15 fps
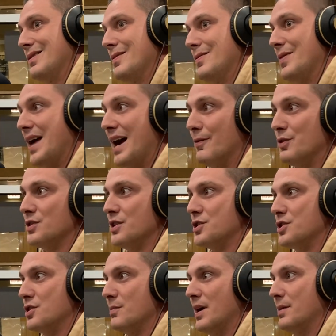the average
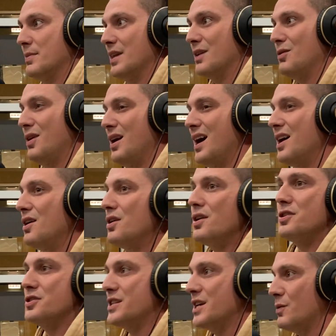listener might be like, well, I don't
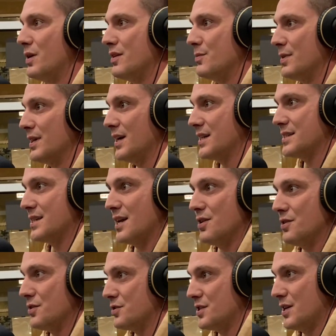understand why everybody likes that. I
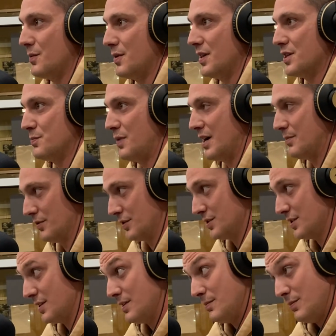don't understand why that's popular. It's
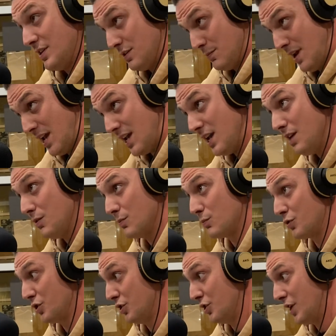like, because making a
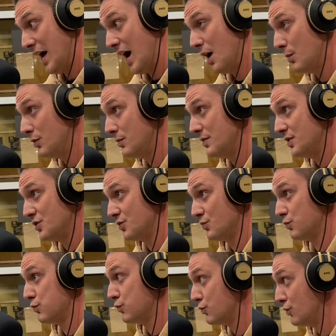good album is
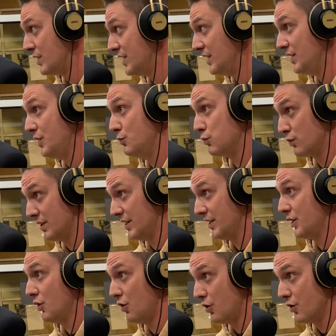really, really
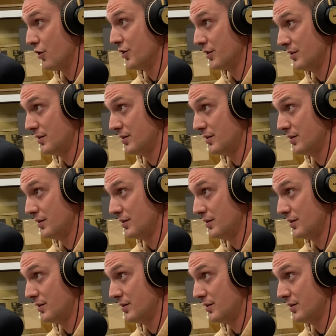hard.